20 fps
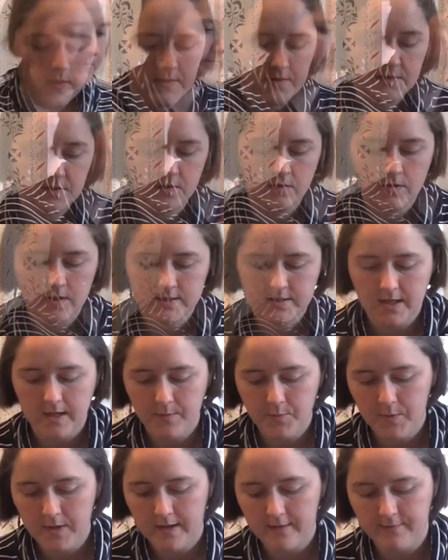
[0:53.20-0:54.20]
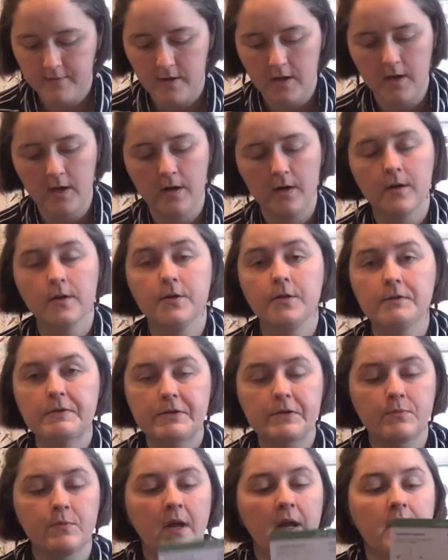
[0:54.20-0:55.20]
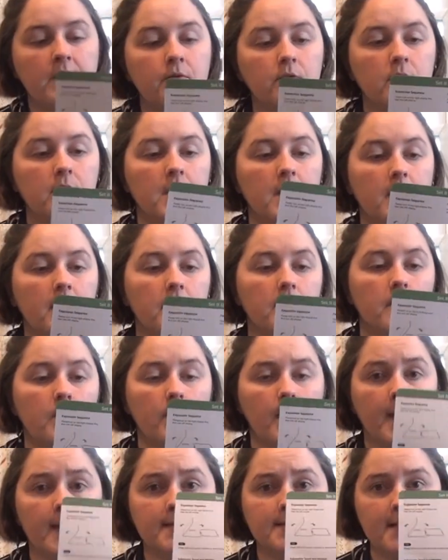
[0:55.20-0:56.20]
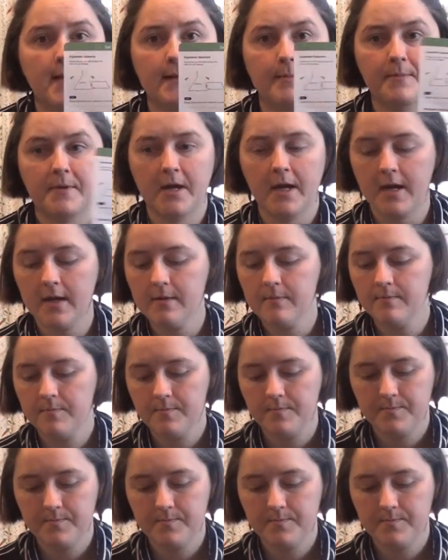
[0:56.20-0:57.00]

So on top we have our user manual and our quick setup guide,